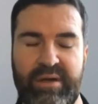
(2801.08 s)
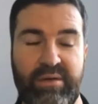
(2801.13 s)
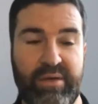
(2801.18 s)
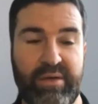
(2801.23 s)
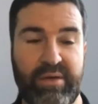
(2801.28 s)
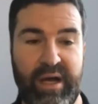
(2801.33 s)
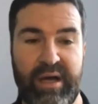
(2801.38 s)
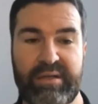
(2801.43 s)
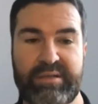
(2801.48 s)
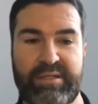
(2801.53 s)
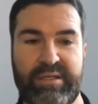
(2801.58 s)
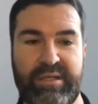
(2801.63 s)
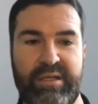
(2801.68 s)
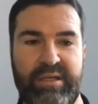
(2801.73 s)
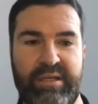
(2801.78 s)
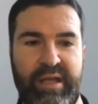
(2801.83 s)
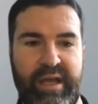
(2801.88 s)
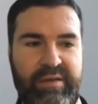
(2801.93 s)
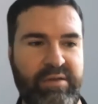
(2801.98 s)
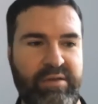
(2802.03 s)

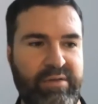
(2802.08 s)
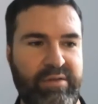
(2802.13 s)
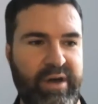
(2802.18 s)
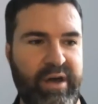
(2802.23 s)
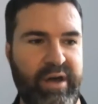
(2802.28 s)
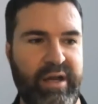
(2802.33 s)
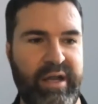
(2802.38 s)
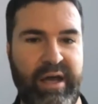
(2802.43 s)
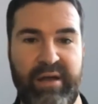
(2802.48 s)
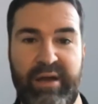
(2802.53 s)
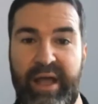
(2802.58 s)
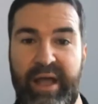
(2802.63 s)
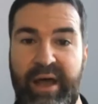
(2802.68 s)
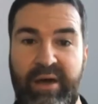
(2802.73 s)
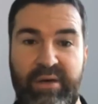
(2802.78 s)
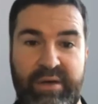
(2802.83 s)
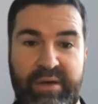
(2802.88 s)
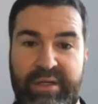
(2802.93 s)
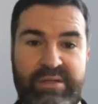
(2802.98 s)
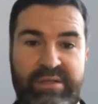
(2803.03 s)
content? Have you thought out
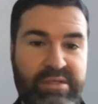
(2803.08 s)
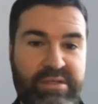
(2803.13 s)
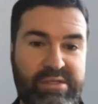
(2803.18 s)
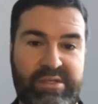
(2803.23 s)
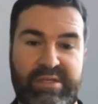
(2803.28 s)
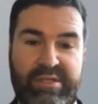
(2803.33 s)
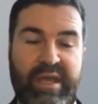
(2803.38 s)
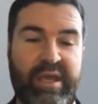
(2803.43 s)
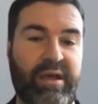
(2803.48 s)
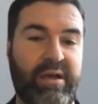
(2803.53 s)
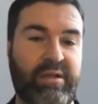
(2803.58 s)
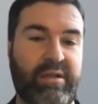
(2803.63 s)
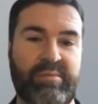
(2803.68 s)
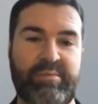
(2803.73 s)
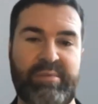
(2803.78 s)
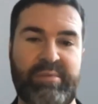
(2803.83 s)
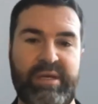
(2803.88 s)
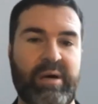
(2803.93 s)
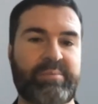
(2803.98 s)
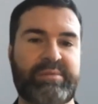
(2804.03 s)
how it needs to scale and
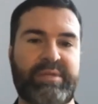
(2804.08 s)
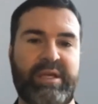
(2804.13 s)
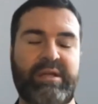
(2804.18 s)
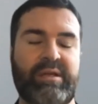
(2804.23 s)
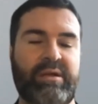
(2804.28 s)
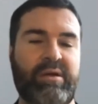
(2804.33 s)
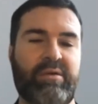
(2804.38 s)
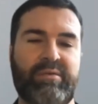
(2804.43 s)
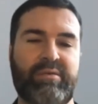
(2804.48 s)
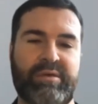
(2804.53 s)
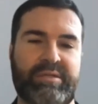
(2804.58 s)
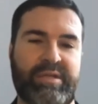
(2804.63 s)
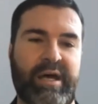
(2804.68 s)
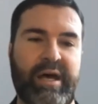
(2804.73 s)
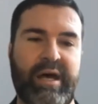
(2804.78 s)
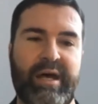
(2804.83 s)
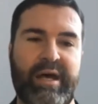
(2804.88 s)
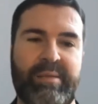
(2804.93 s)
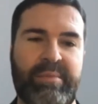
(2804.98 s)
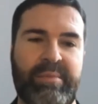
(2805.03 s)
be updated over
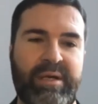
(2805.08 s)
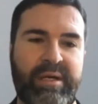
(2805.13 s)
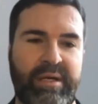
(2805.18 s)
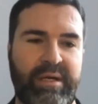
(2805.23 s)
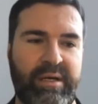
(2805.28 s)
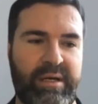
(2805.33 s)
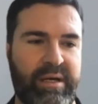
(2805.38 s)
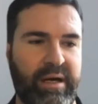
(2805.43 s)
time?